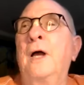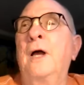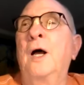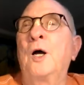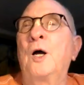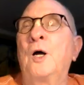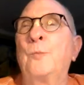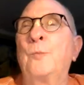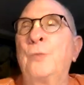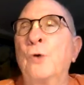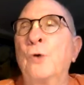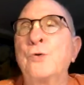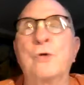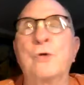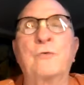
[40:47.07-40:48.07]

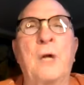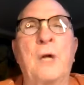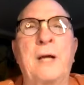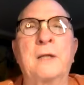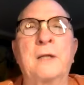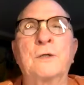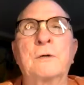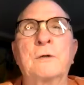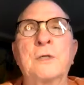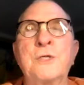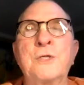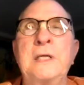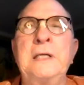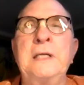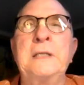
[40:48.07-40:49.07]
approach of Radha and
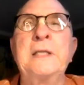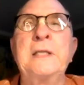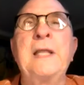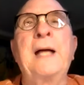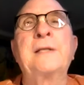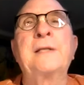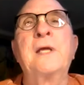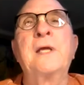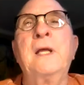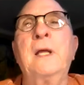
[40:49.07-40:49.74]
Krishna, in that